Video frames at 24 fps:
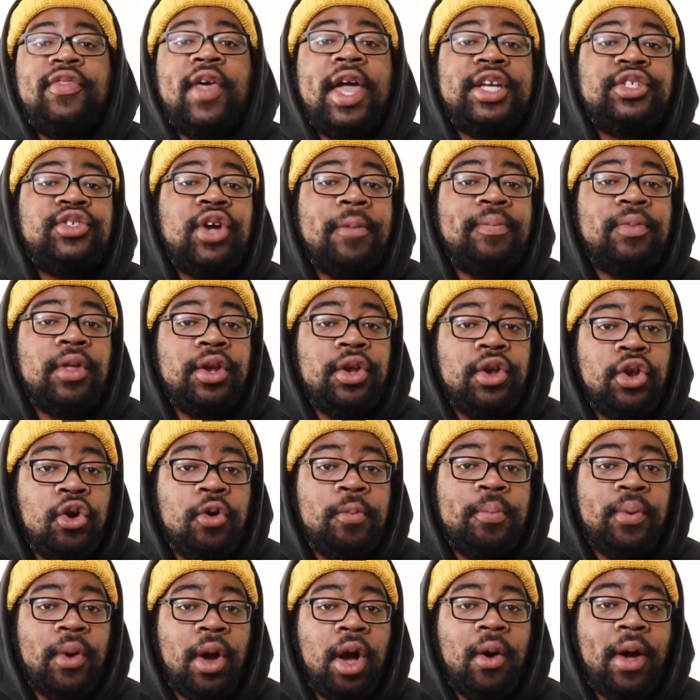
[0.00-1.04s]
They dropped the
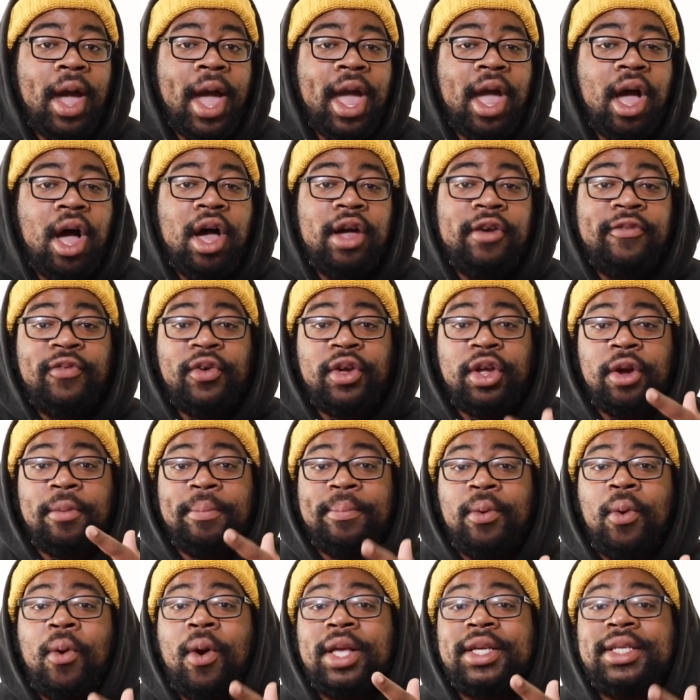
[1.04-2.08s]
new Pro Aeon for your
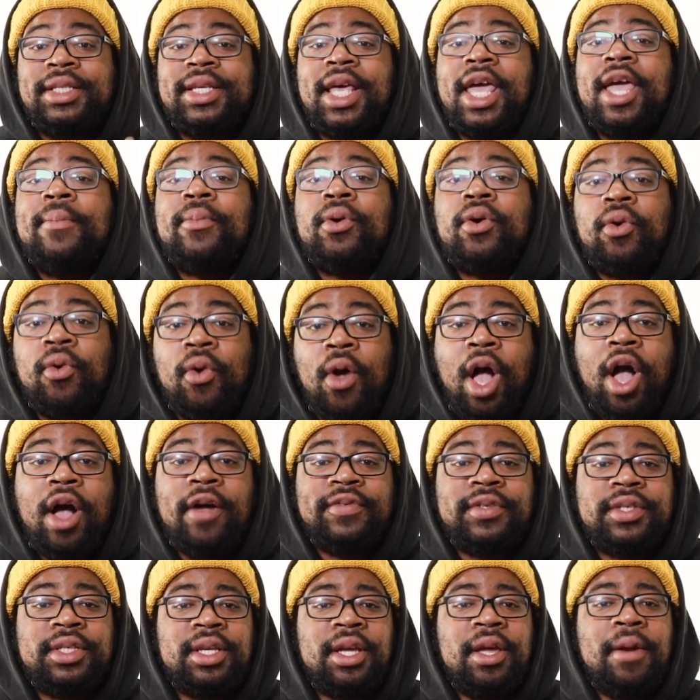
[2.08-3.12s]
boy Sam
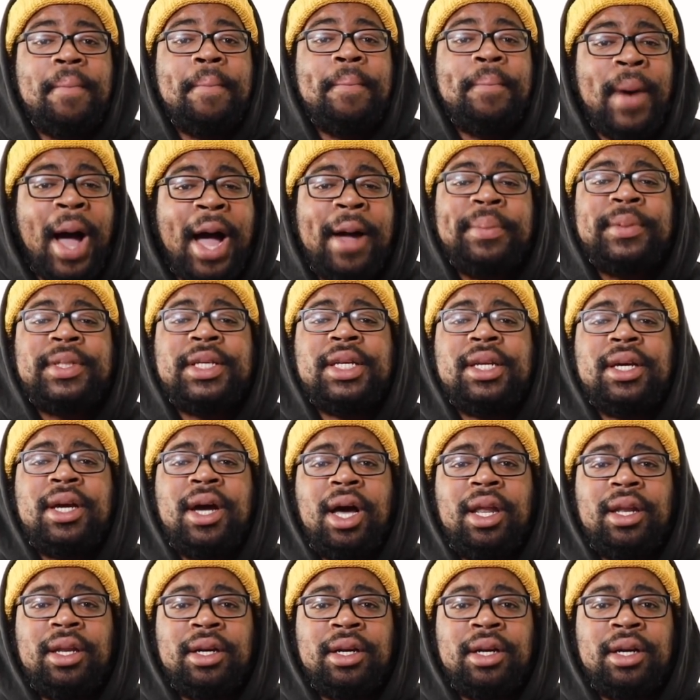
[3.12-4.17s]
Crofts in Bompton
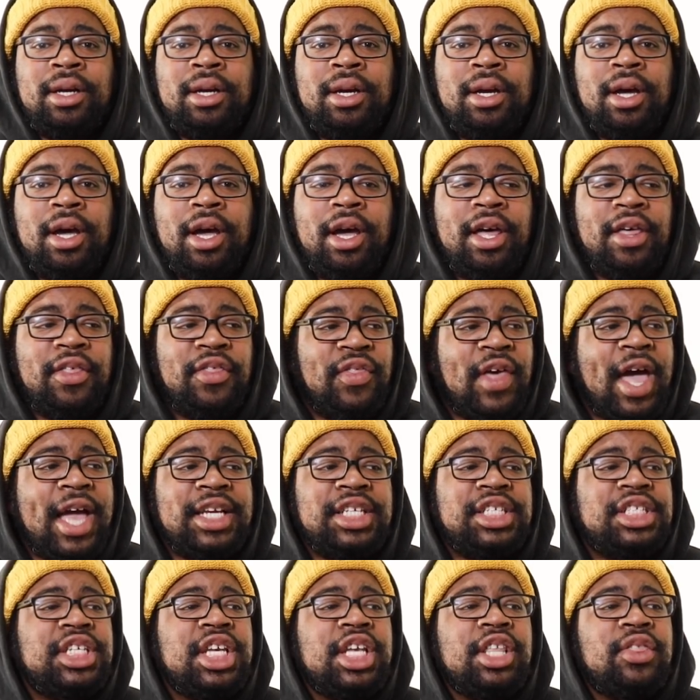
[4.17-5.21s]
color.
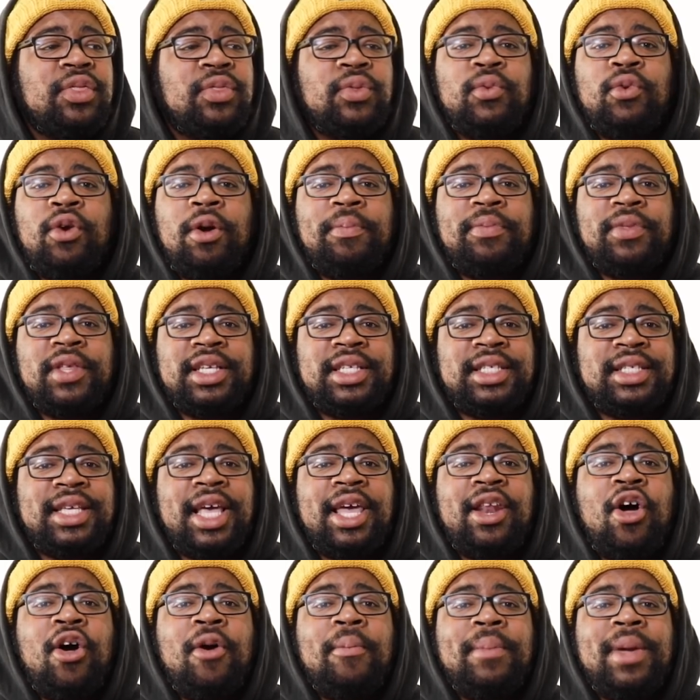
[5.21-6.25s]
That shit threw up the
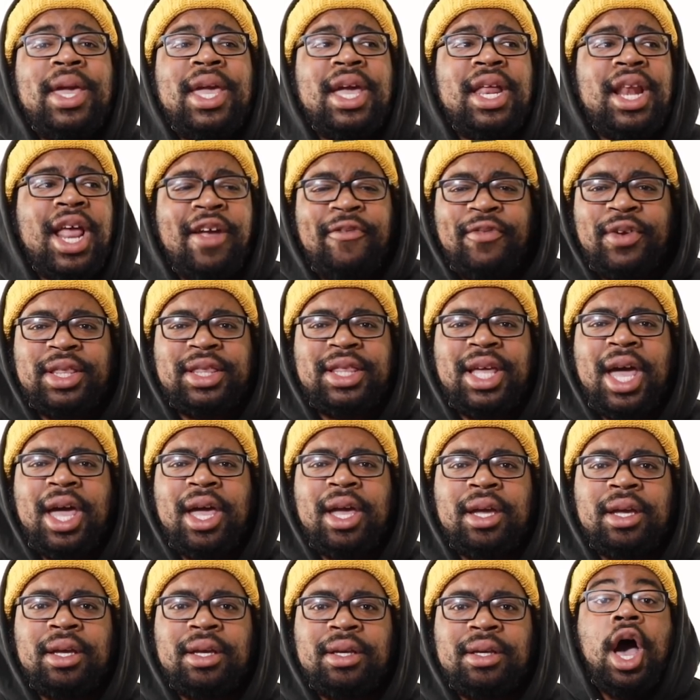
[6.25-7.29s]
set on me and
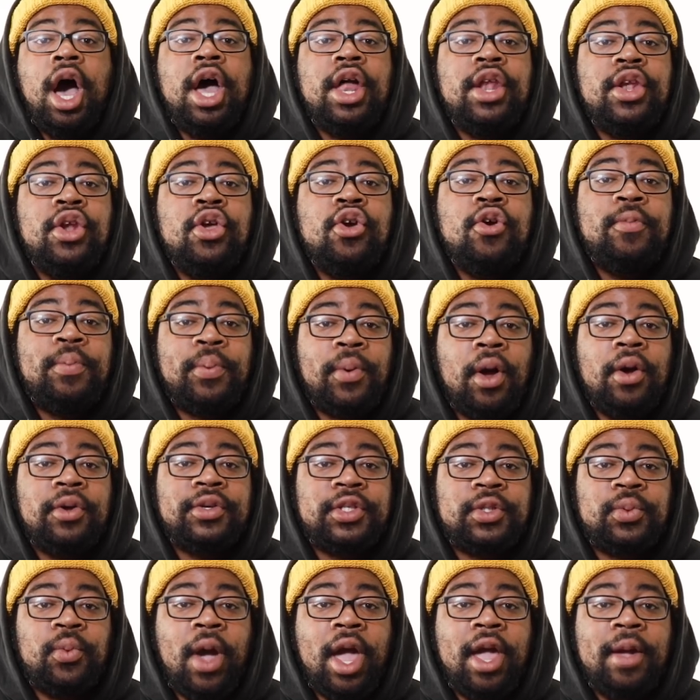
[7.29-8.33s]
everything. A new Pro
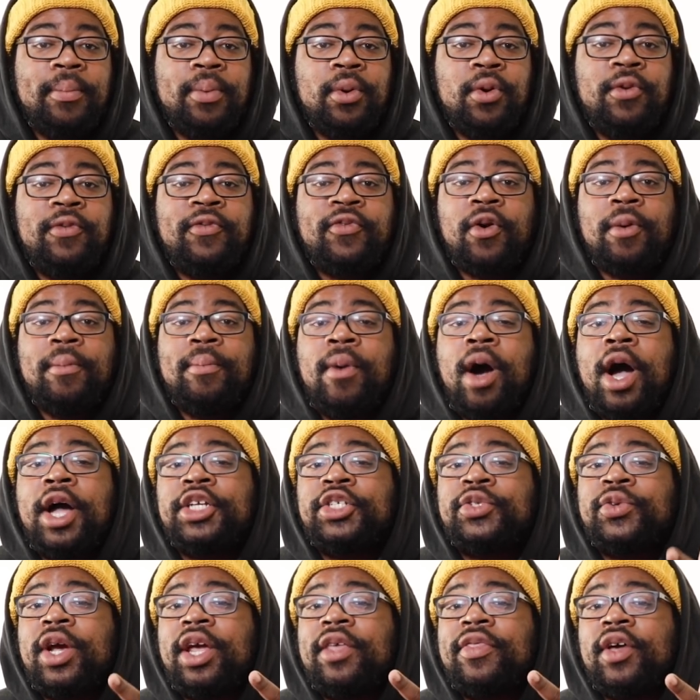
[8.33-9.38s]
Sway boot for
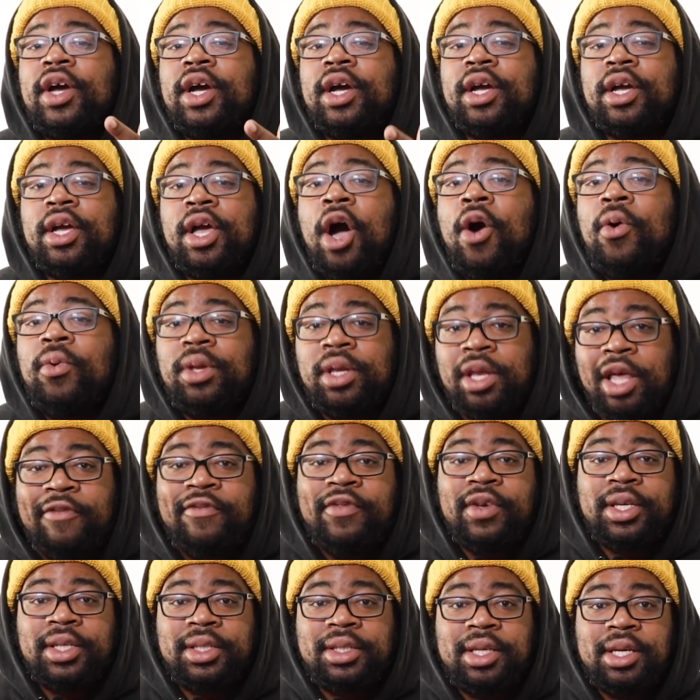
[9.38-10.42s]
Montre the GOAT
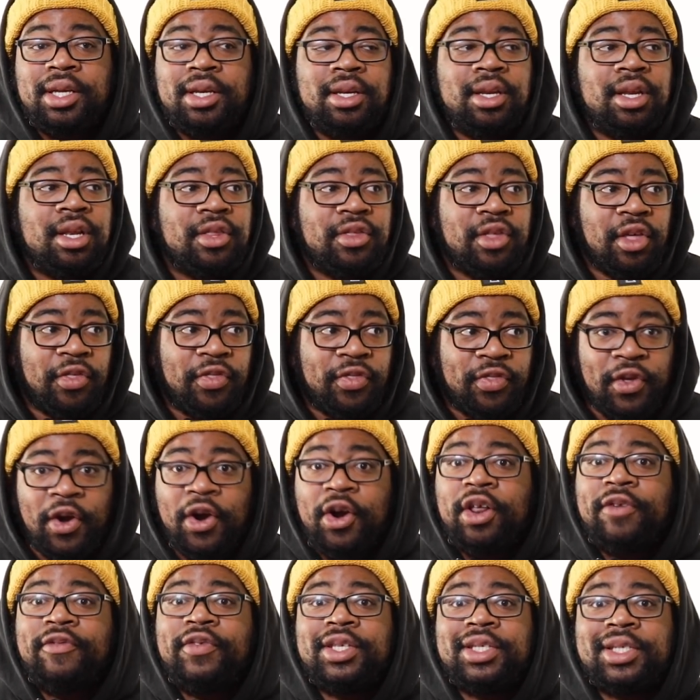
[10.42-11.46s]
Livingston, the
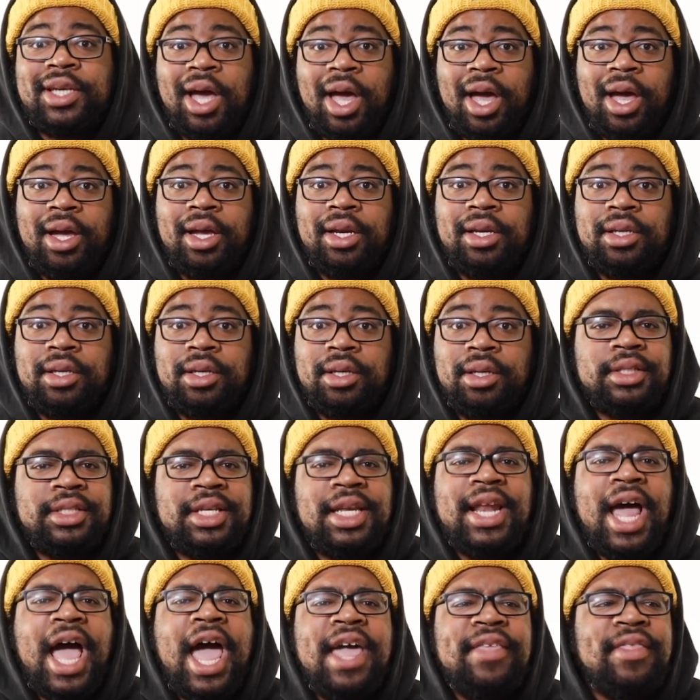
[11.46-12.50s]
third of its kind.
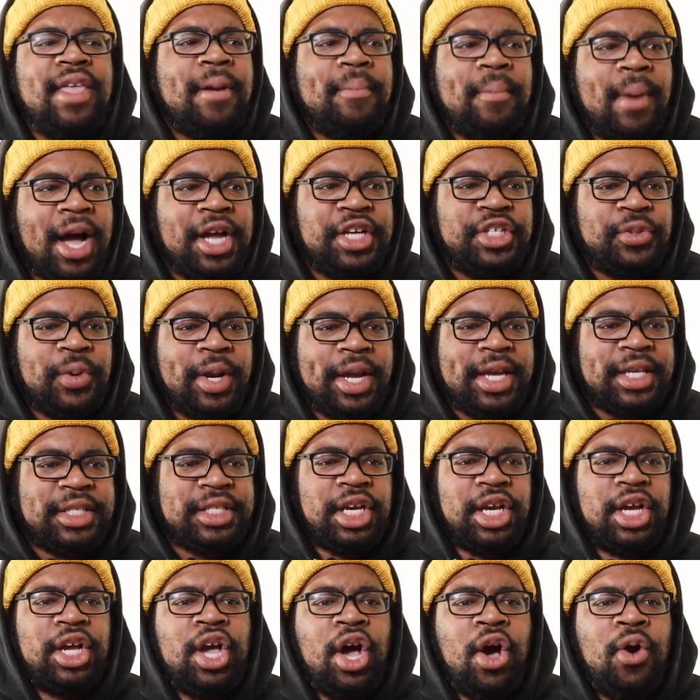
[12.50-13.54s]
Denying that Montre is
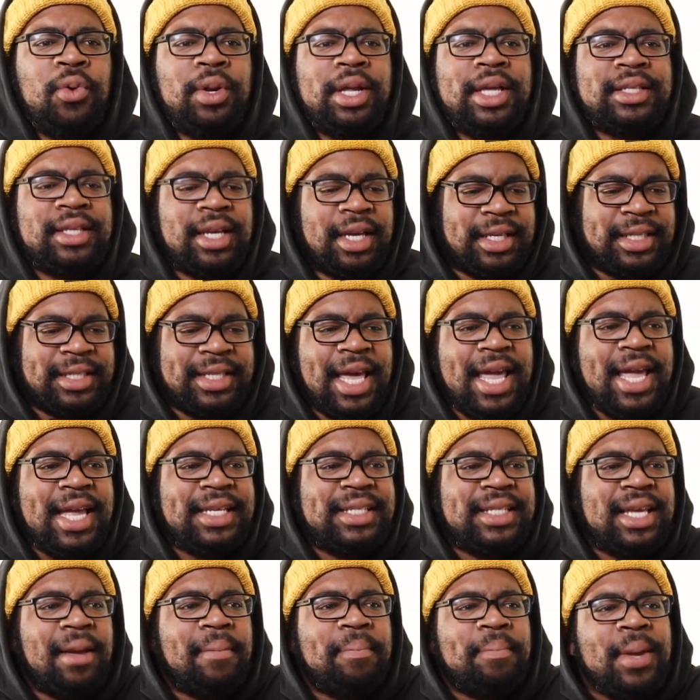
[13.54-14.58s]
a GOAT is like
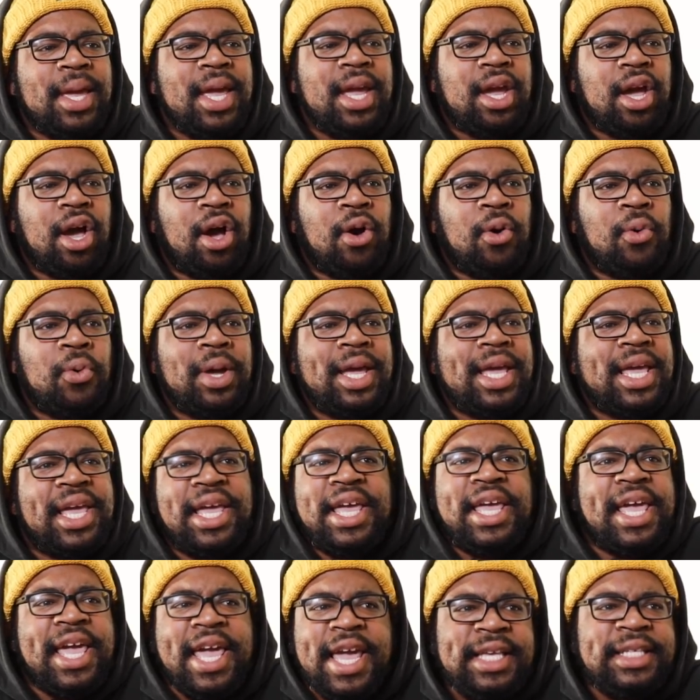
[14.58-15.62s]
saying Tampico
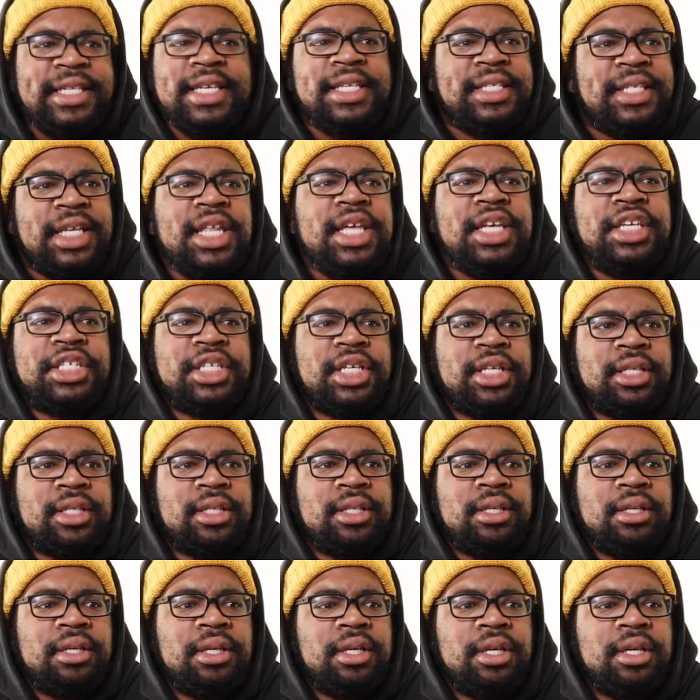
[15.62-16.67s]
isn't delicious.